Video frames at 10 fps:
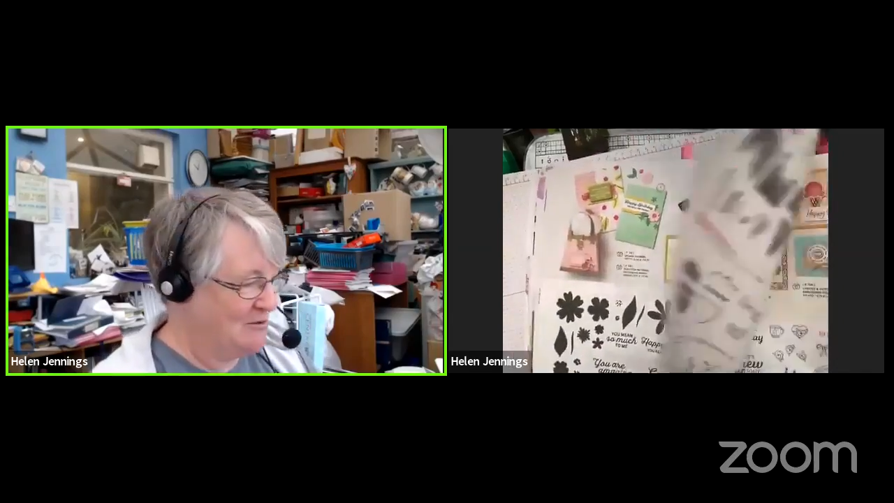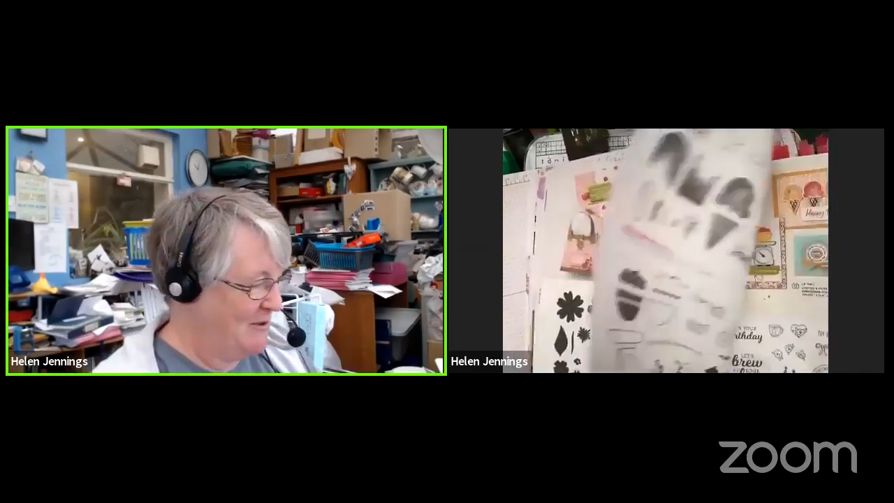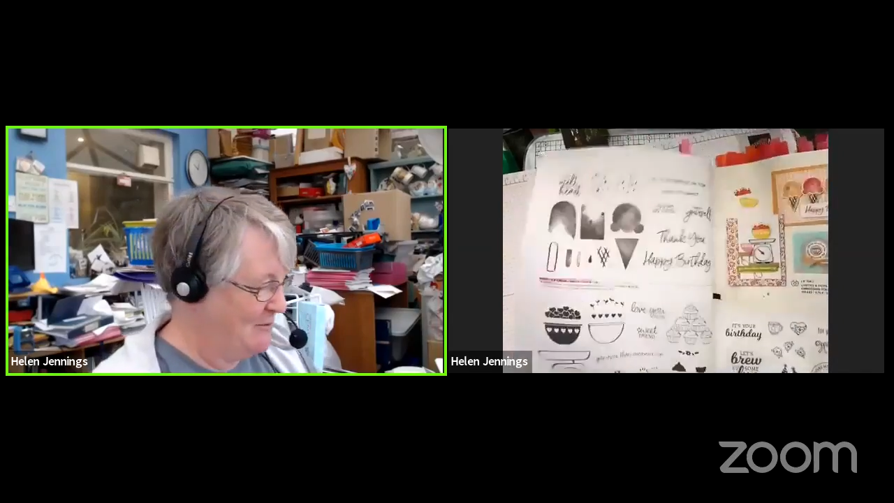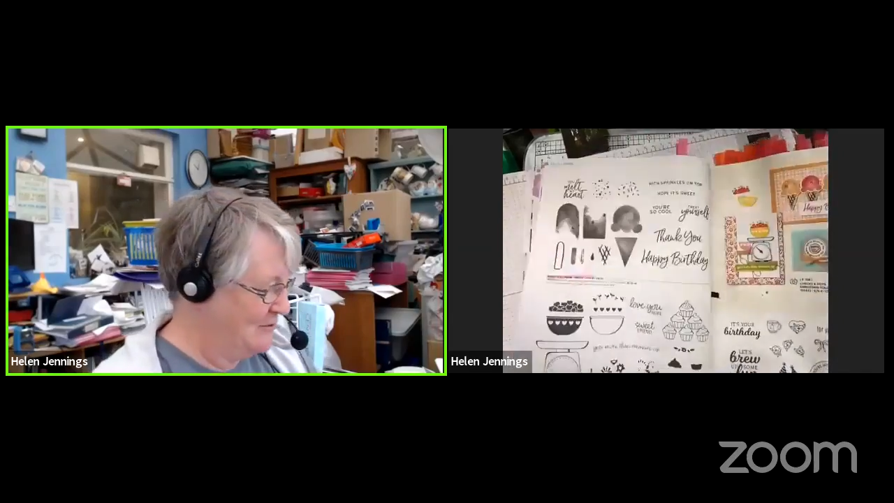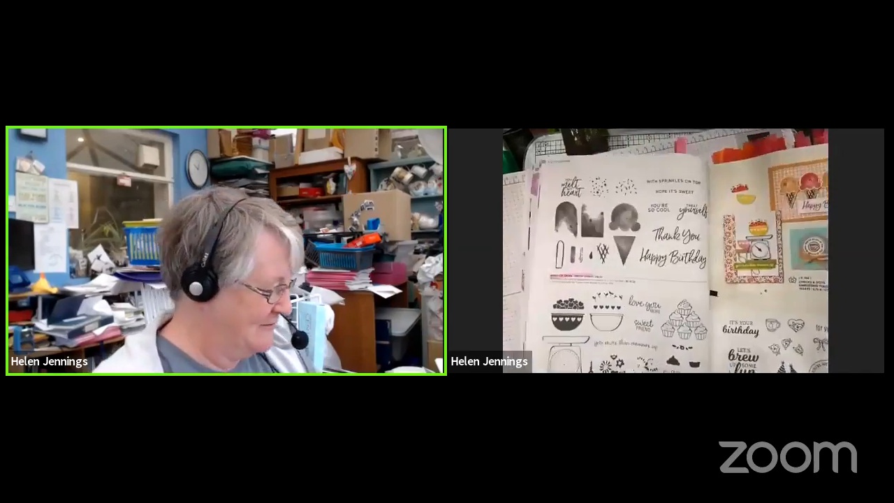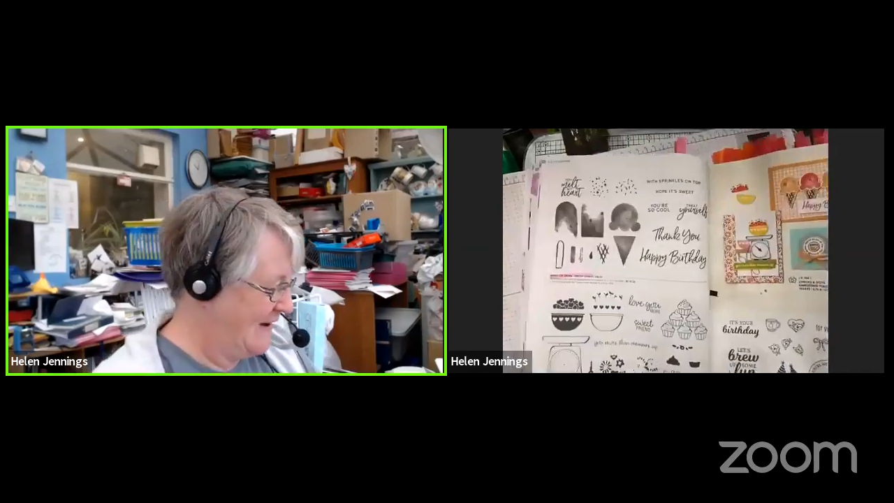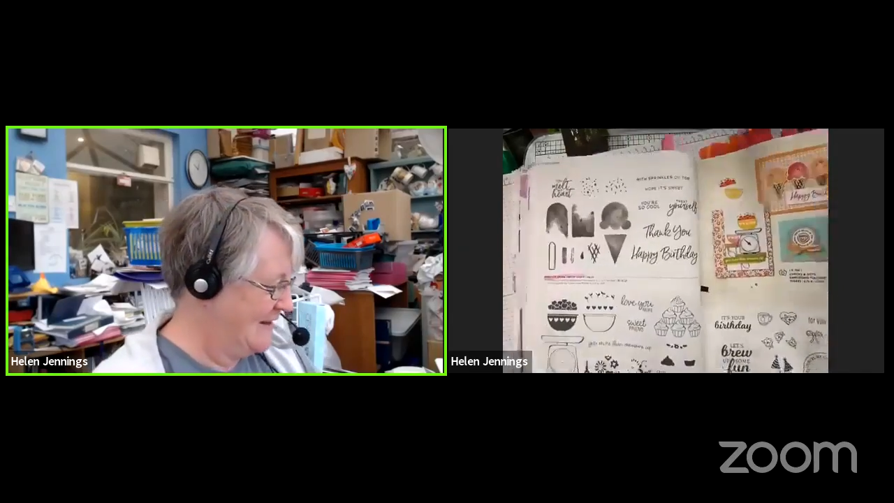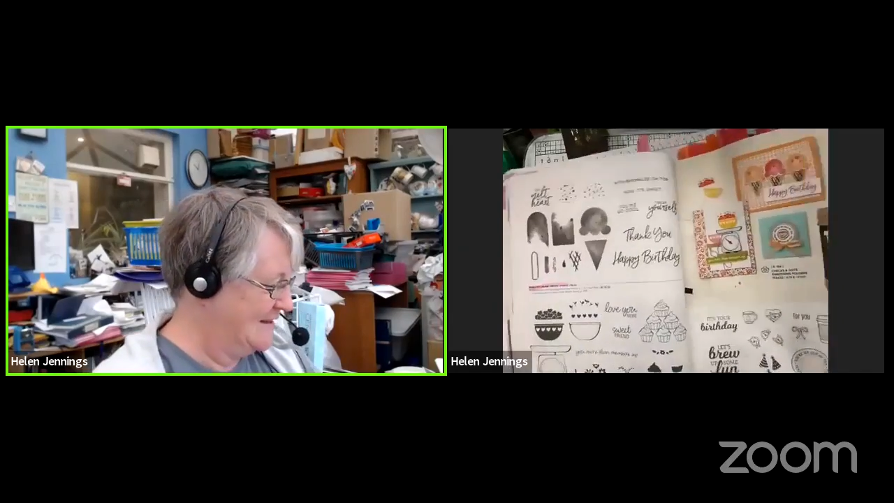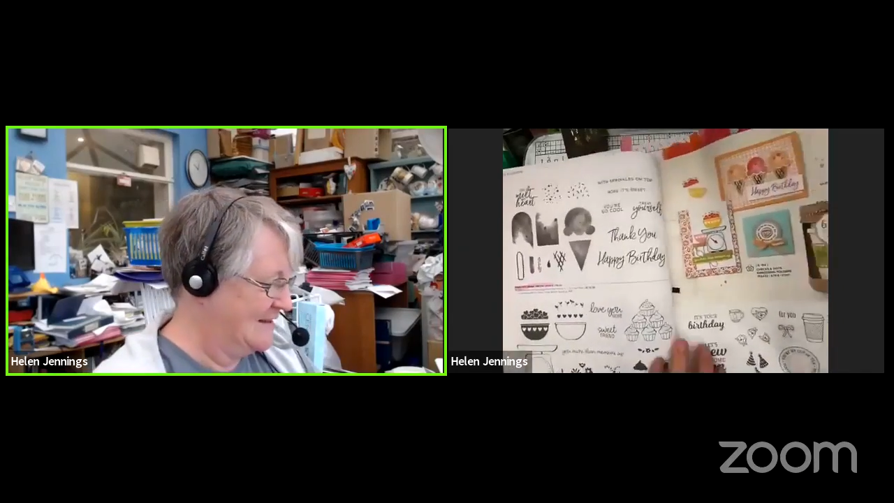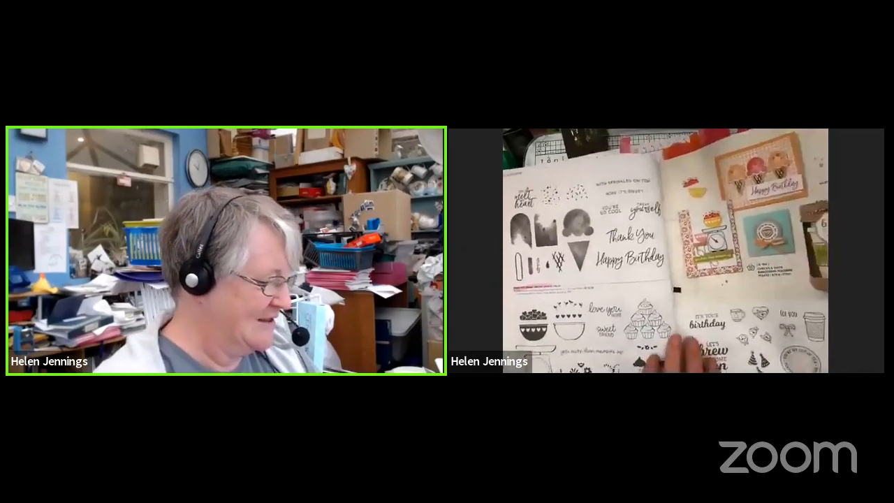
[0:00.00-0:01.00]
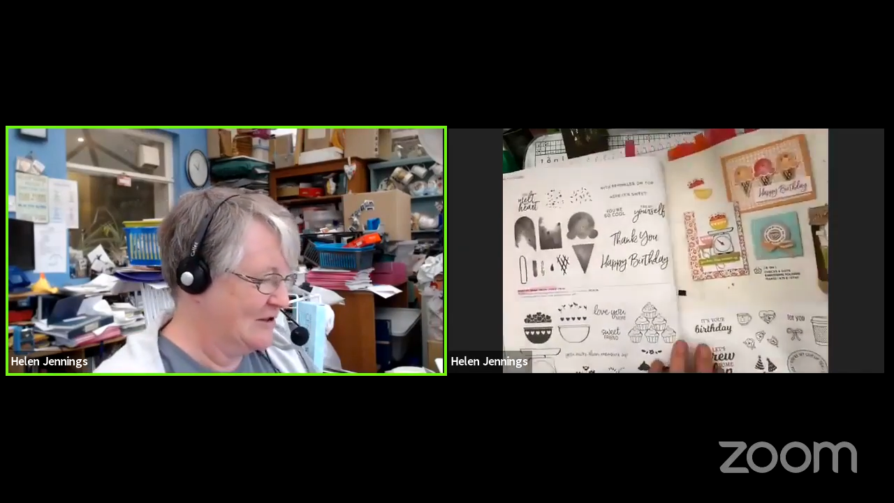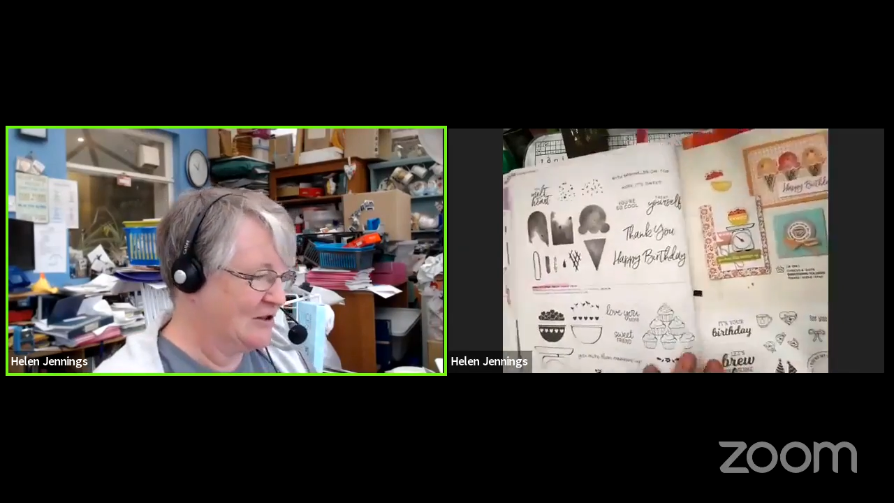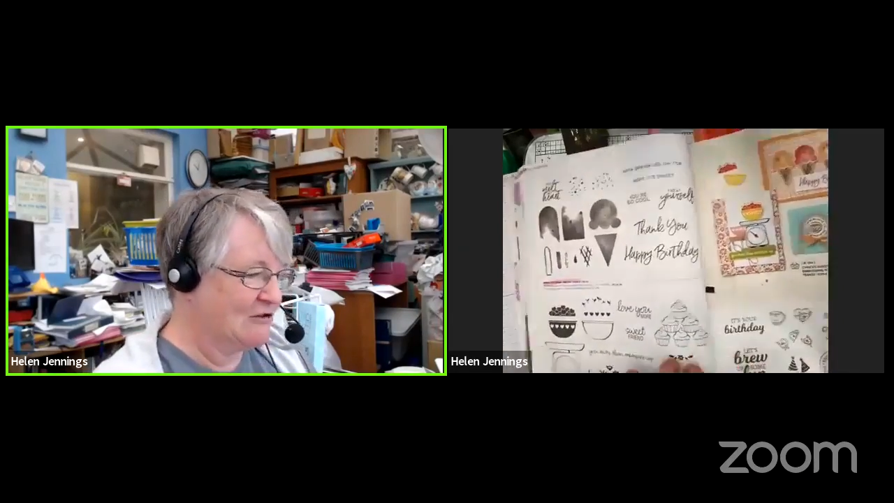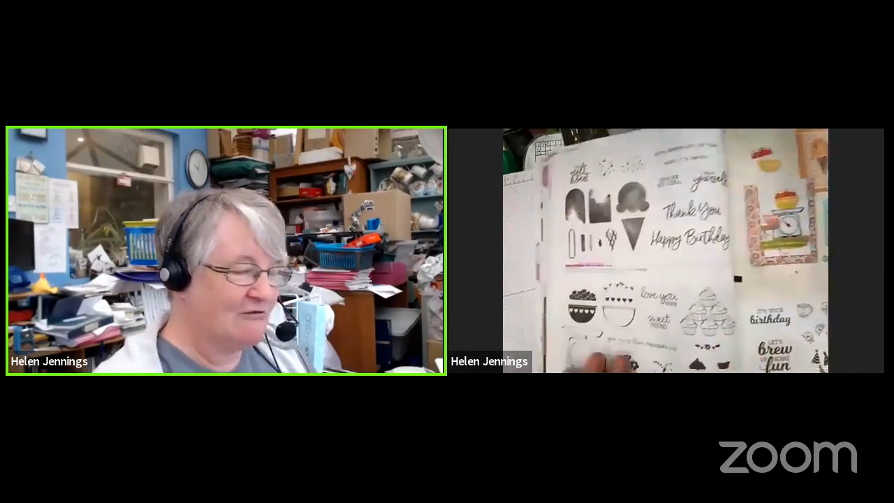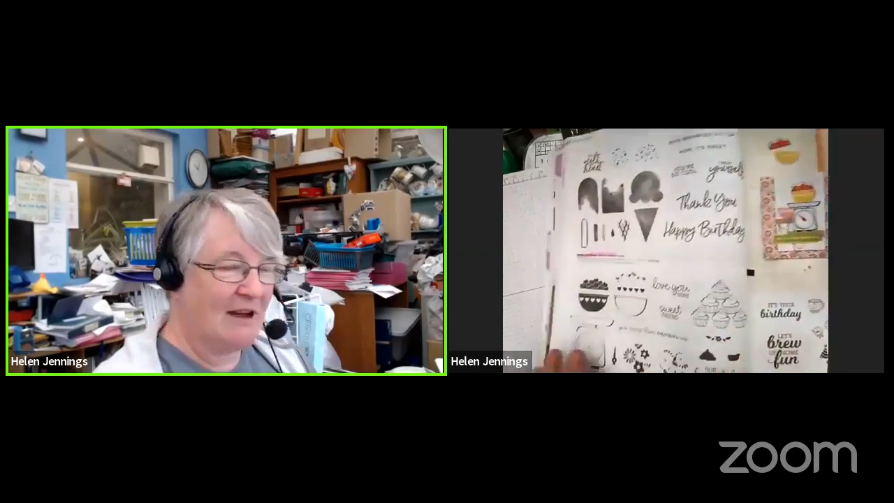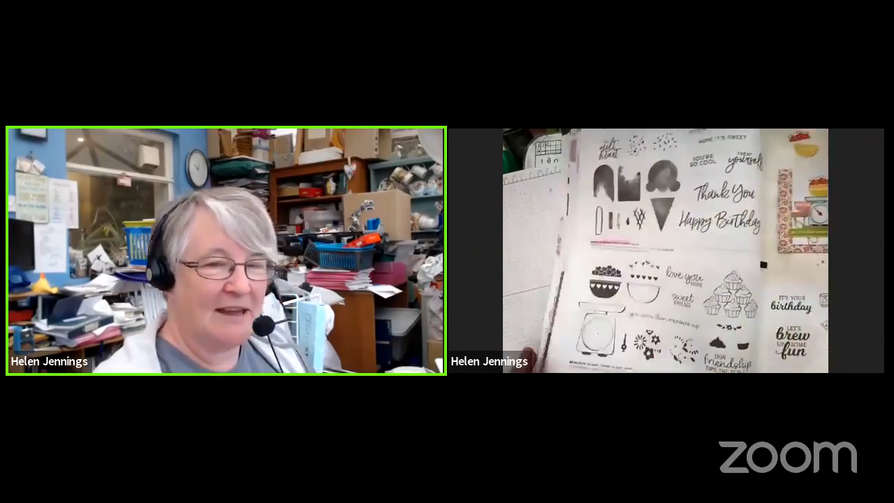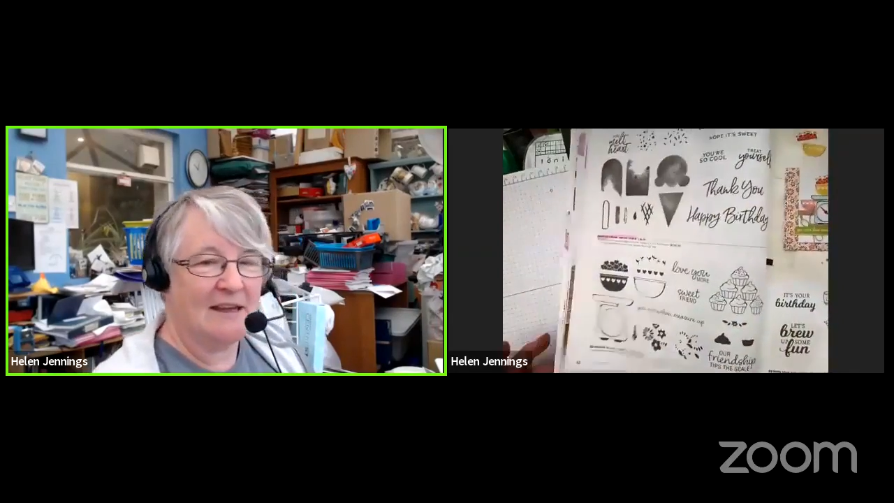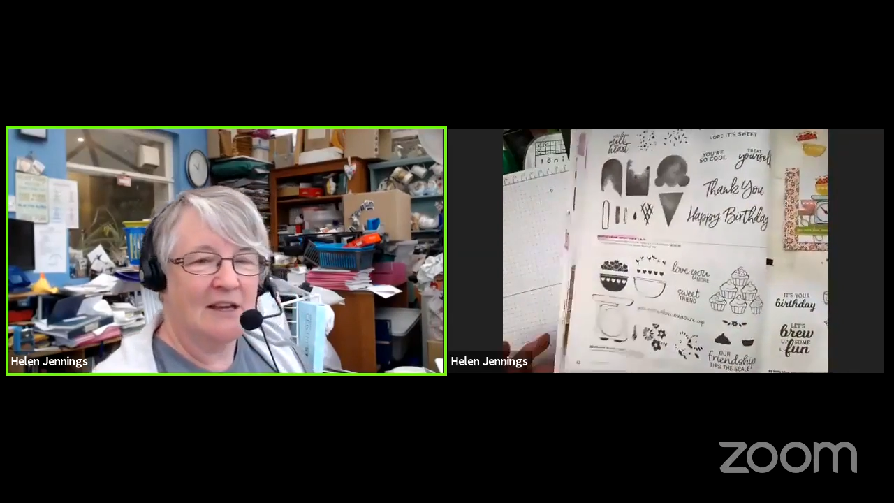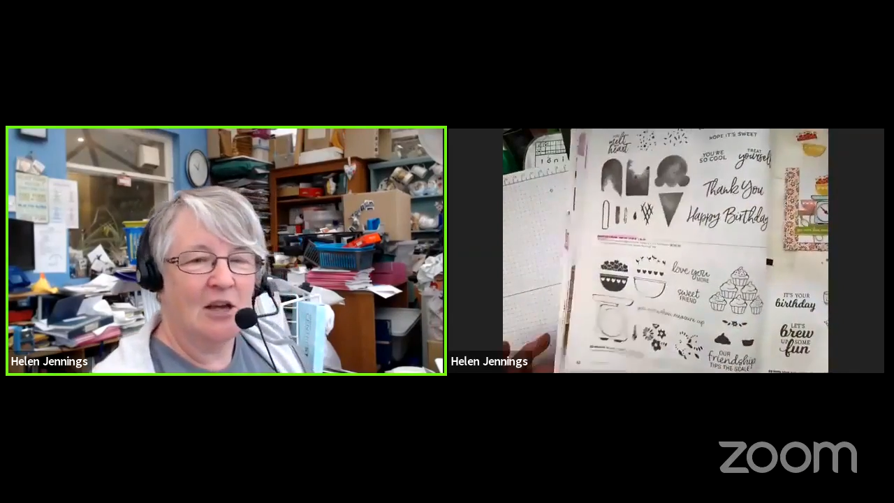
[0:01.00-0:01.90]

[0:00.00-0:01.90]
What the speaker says: people's faces, those are great.